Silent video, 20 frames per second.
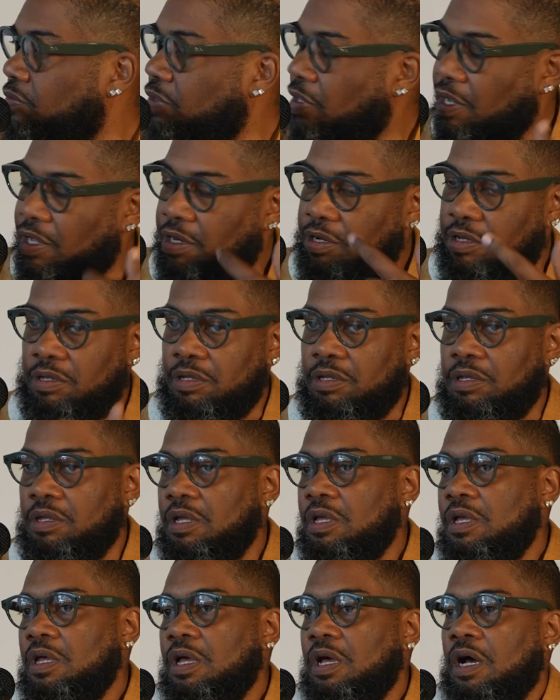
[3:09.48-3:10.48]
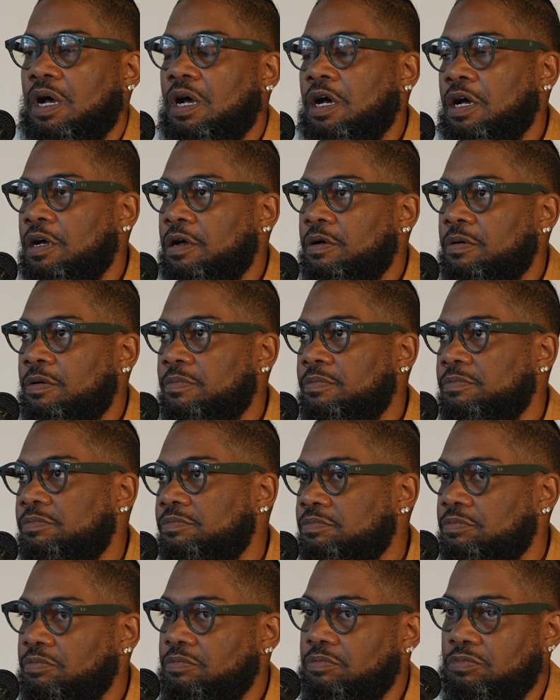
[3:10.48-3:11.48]
and we'll kind of um,
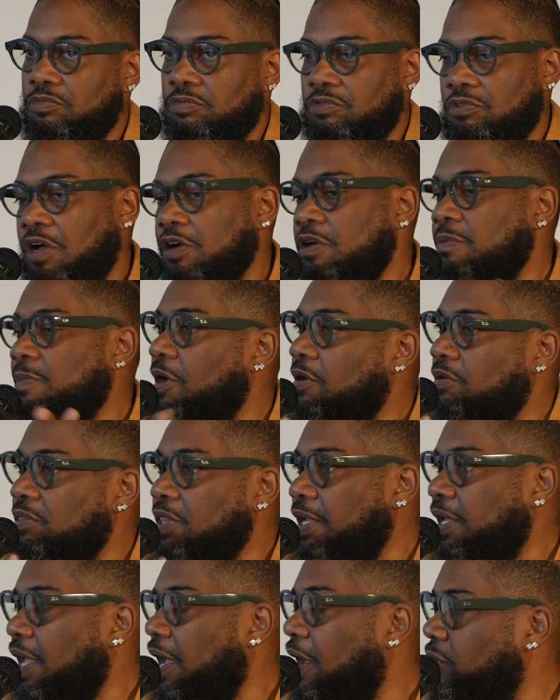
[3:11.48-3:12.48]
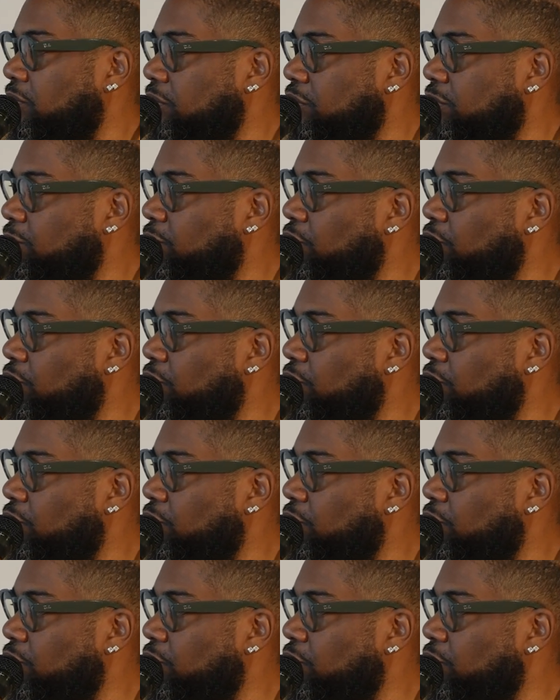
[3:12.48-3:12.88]
talk about like how it's